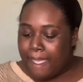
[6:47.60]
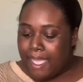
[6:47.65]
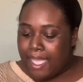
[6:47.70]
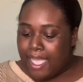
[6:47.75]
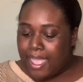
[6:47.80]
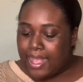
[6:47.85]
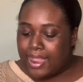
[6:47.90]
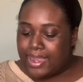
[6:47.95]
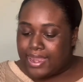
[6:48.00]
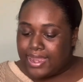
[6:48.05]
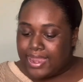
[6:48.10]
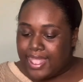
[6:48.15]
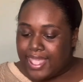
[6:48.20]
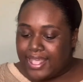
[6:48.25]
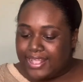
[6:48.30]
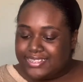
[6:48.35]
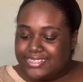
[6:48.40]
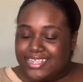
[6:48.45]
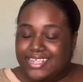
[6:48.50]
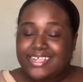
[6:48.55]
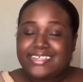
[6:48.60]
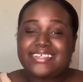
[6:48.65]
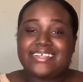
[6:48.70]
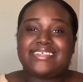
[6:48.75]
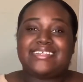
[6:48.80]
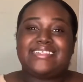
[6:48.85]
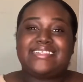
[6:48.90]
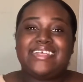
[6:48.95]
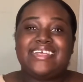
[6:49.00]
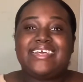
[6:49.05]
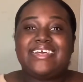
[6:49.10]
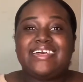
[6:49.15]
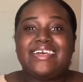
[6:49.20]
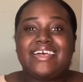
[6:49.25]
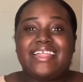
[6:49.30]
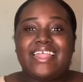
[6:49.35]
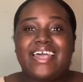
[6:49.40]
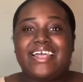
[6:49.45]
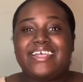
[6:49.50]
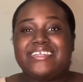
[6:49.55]
Next is a sneaker
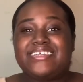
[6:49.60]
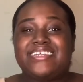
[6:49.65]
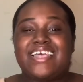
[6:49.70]
collection.